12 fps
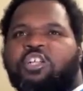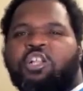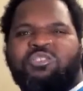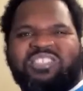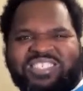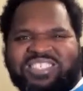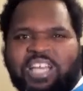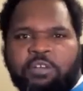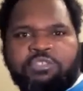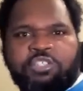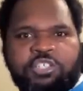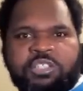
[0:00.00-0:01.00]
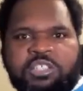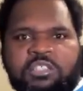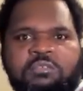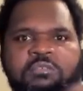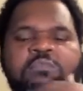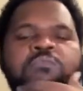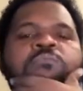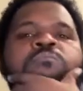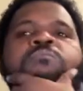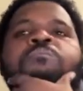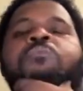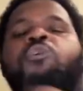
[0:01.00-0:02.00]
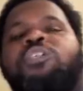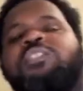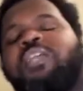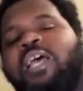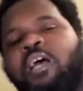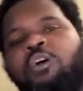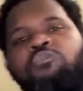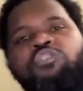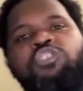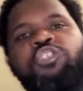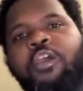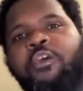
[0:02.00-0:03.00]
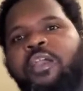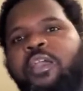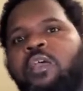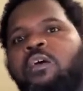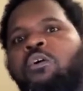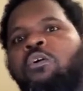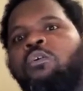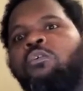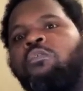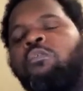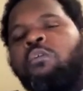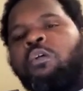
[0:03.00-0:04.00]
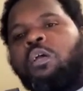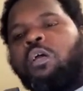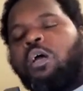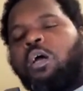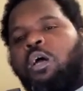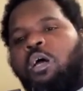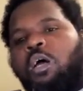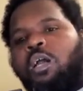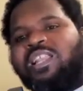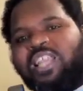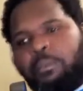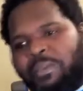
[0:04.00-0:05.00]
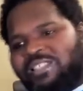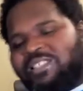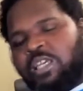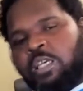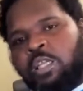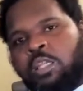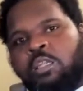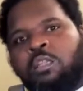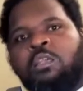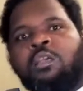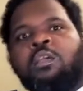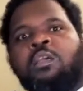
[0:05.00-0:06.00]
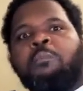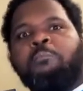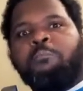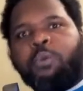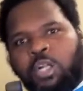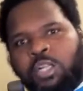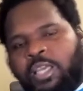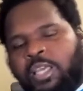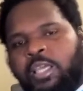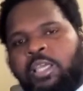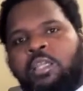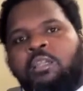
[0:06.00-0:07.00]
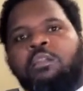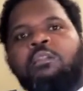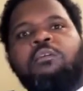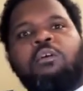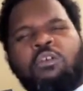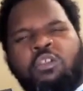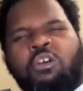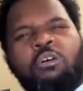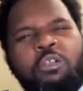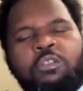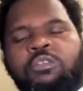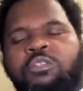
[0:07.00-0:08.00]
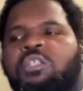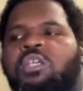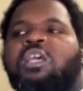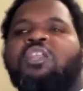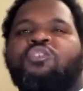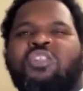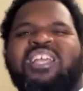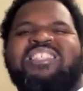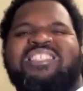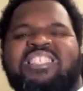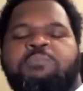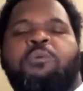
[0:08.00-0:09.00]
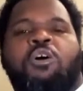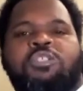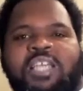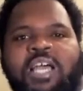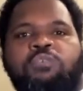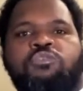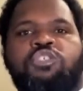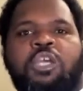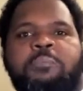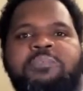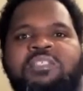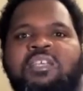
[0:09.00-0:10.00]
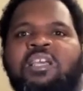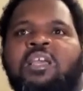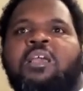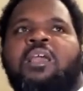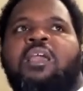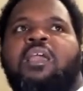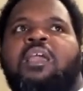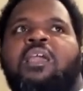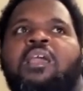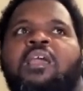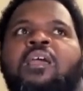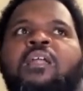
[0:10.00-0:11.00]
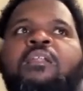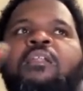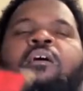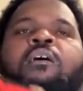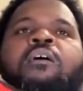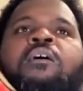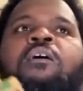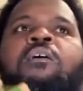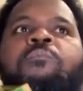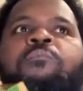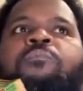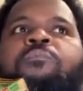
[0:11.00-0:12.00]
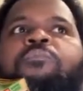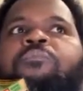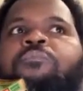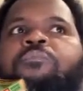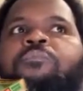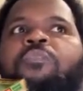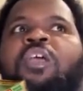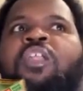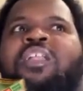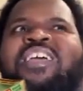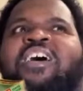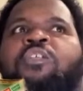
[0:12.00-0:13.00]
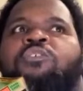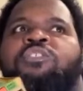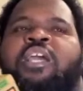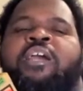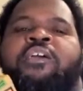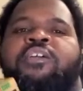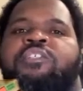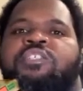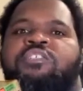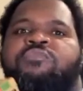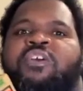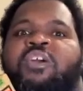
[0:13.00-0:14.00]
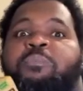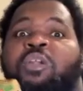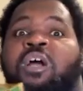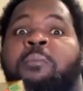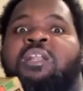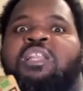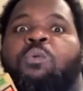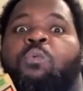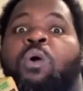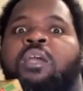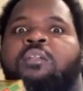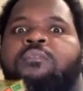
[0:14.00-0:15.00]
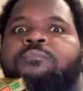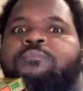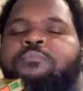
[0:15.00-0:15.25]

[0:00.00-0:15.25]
close to South Jersey, Morristown, Cherry Hill, uh, Clemington, Berlin. You know all those. They're like small townships, and um, and a lot of those areas is very predominantly white.